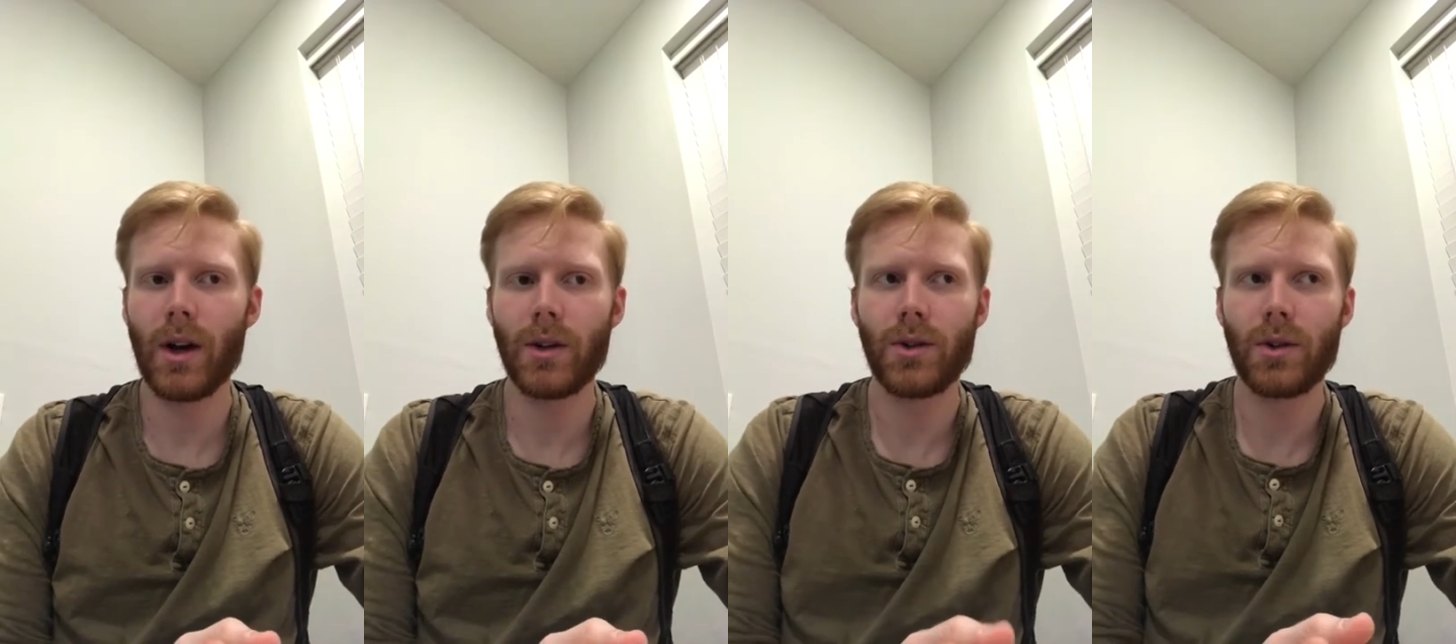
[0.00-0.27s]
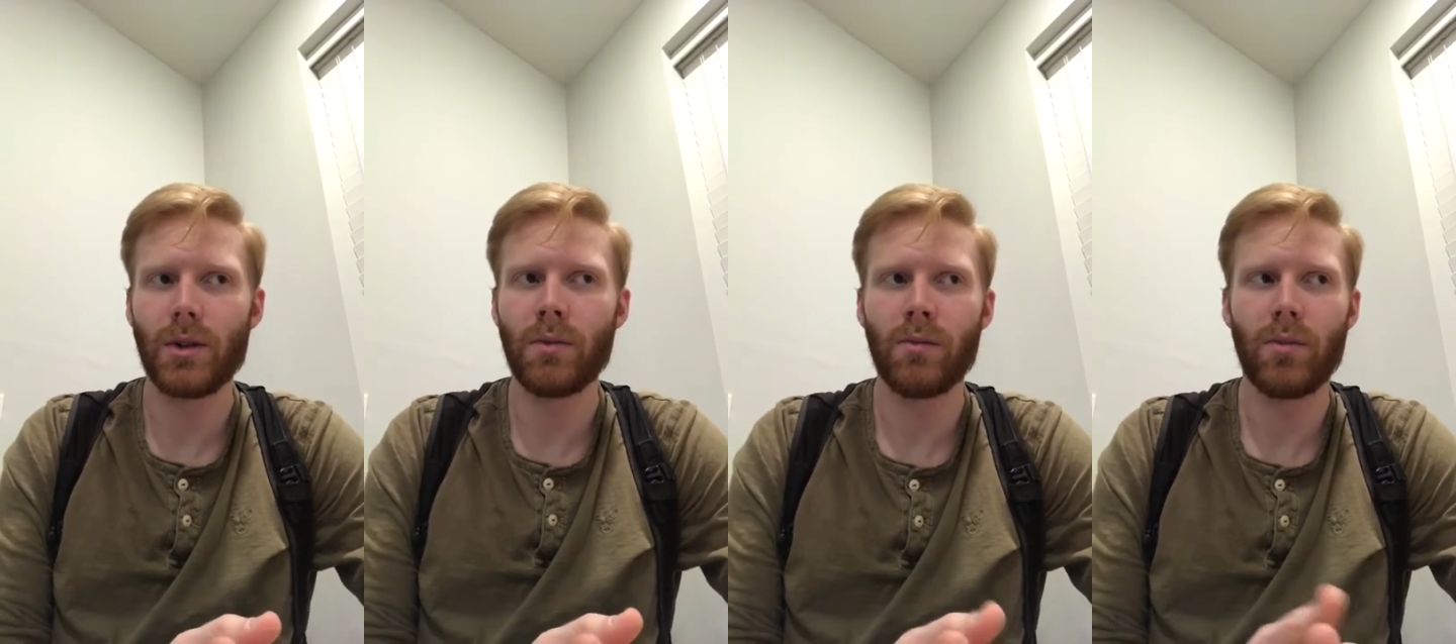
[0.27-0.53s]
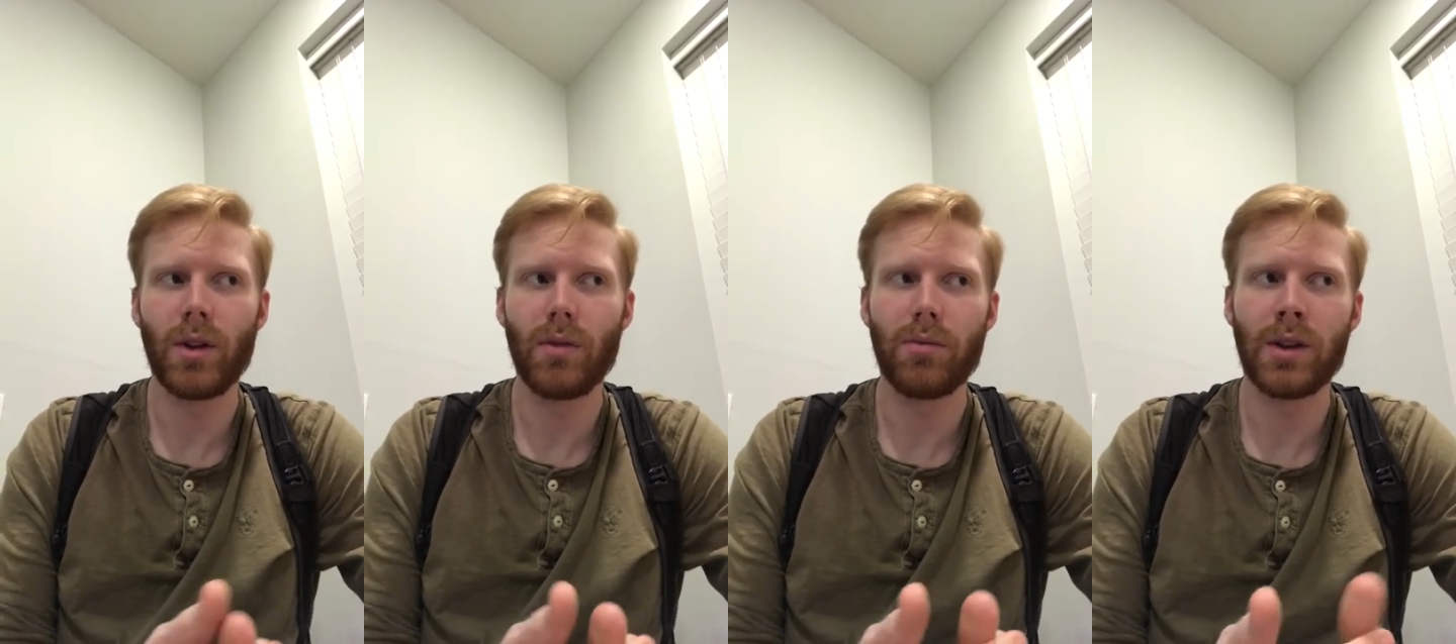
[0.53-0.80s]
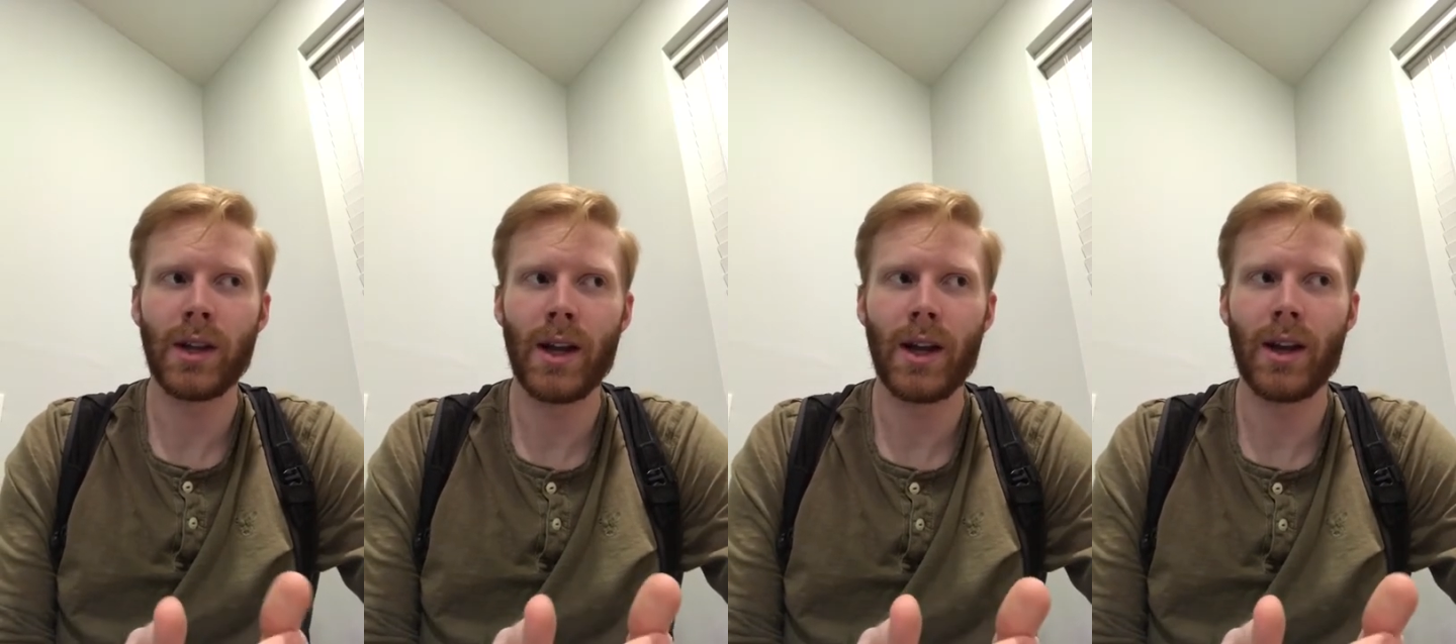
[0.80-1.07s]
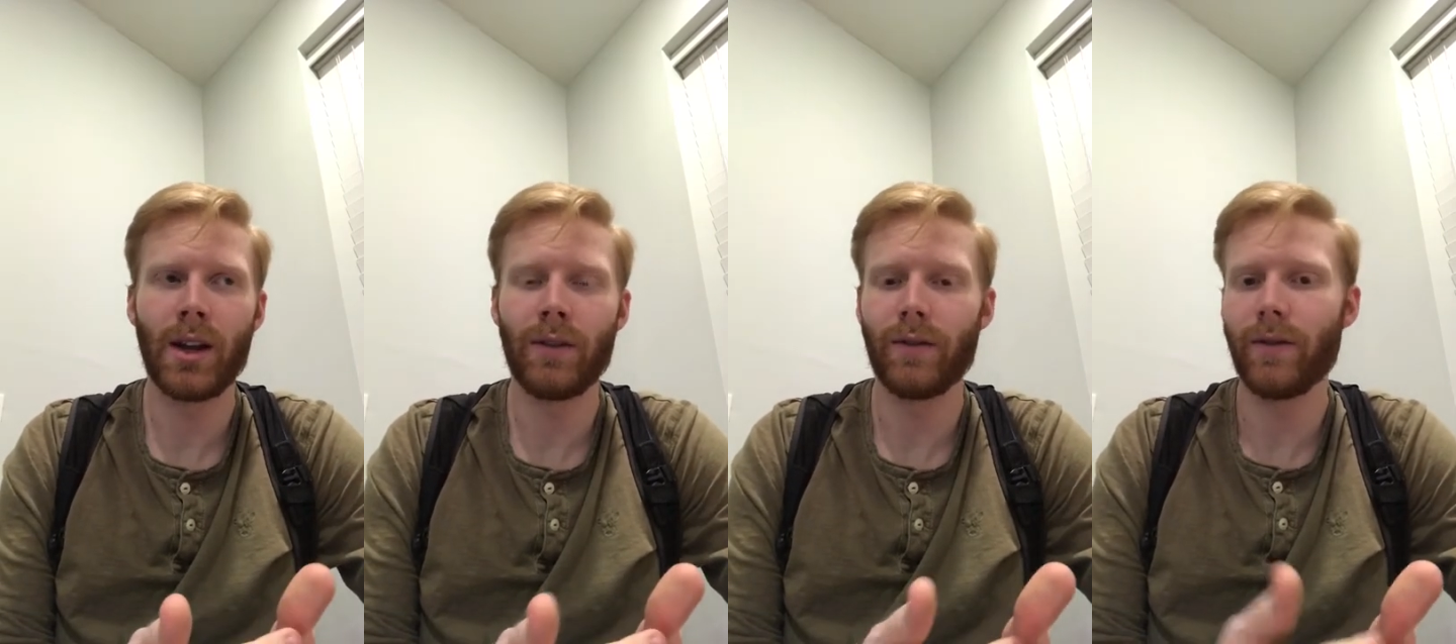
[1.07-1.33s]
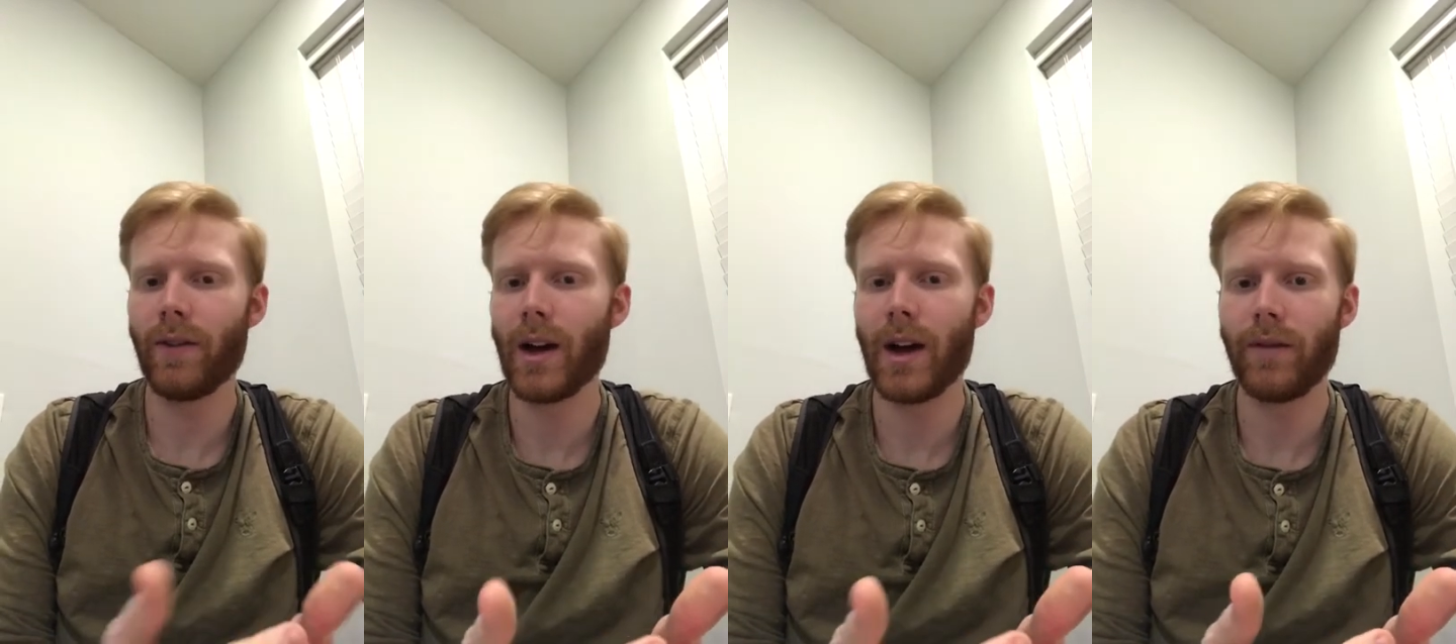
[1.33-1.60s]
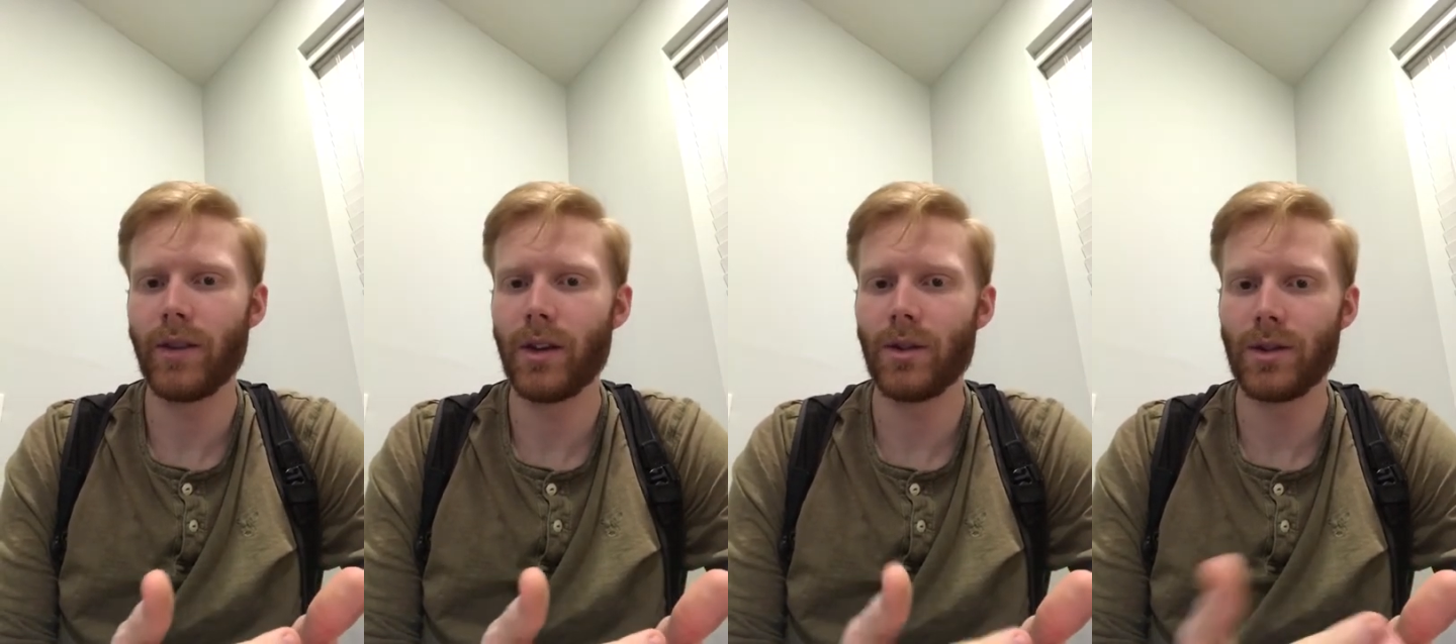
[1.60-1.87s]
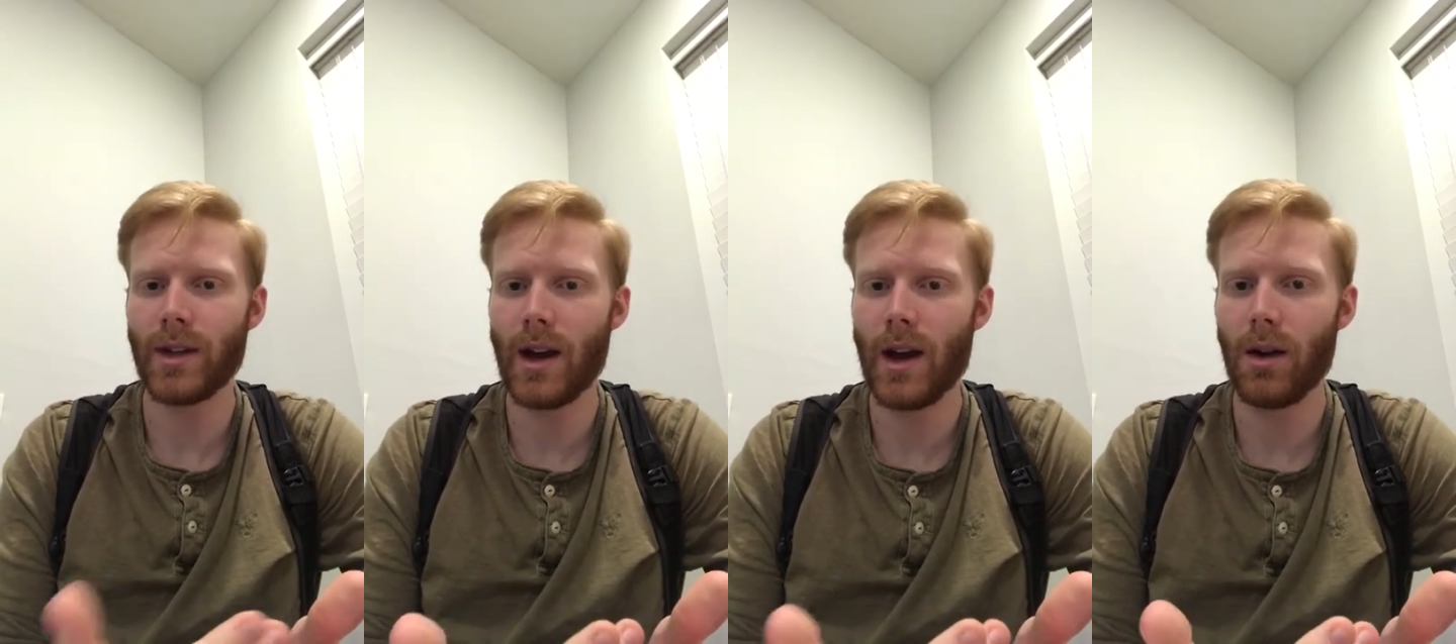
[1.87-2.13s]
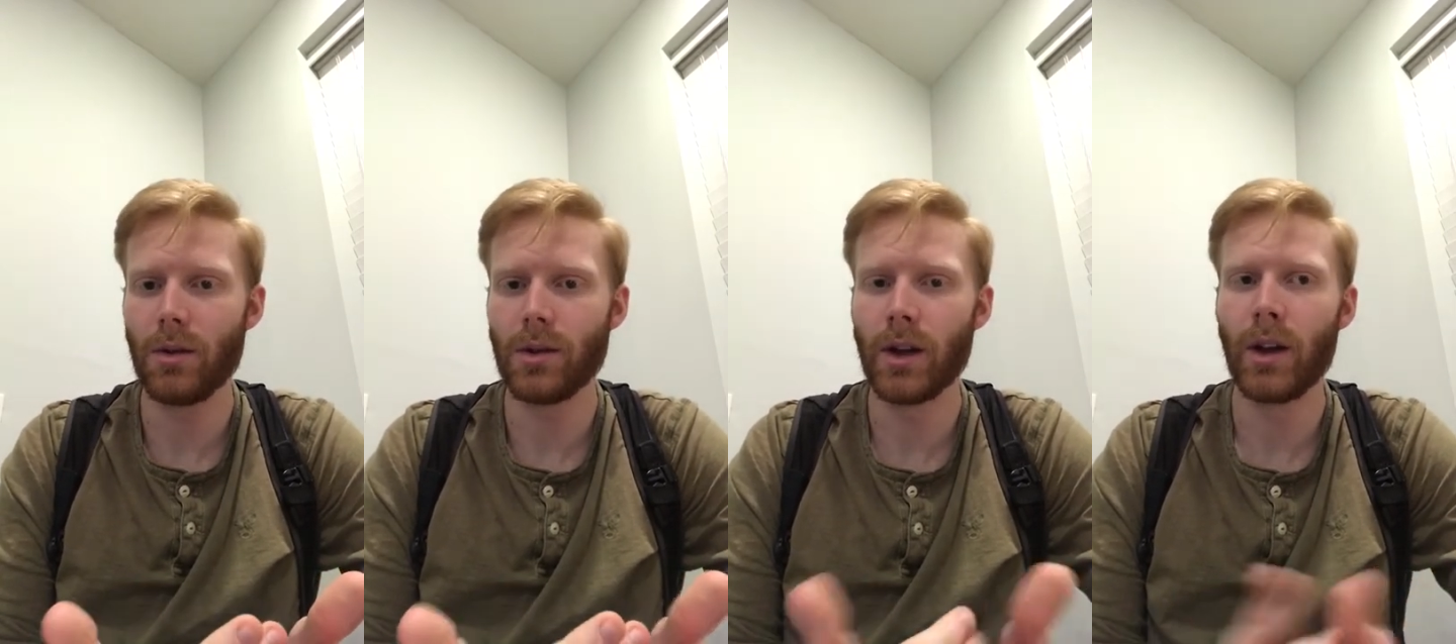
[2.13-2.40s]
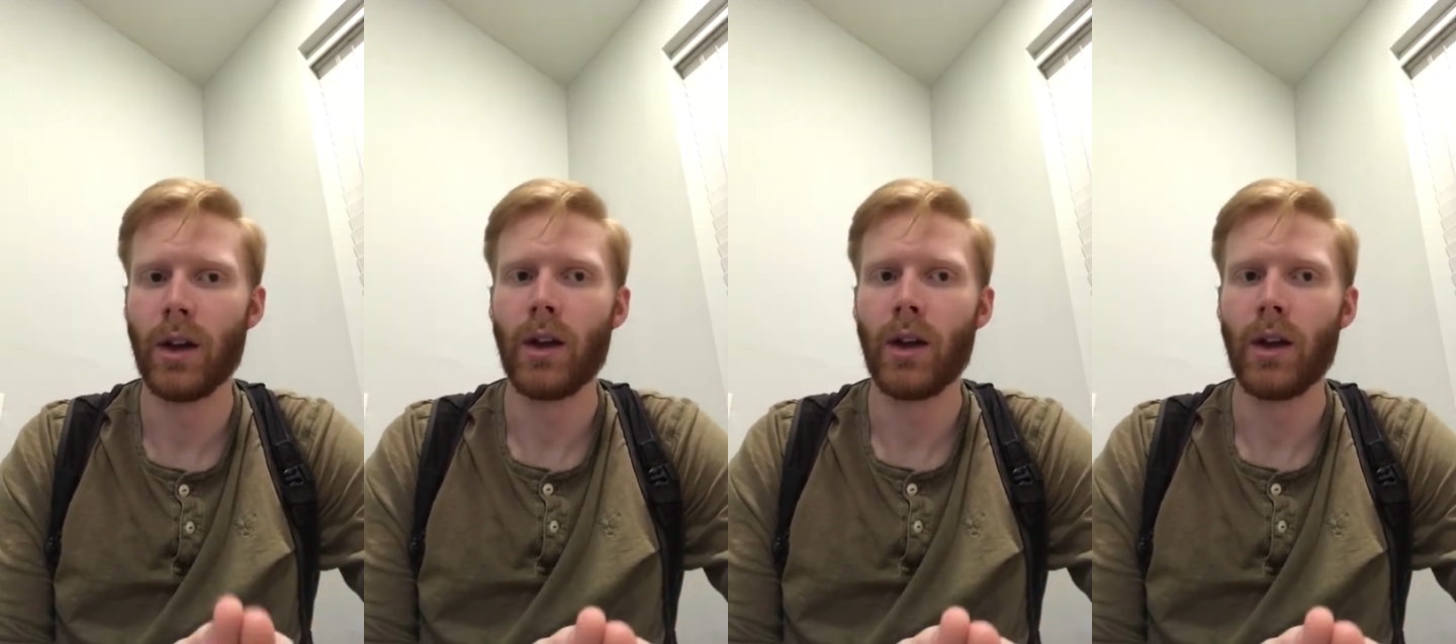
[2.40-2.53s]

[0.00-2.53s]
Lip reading: I shouldn't be planning 5 years out.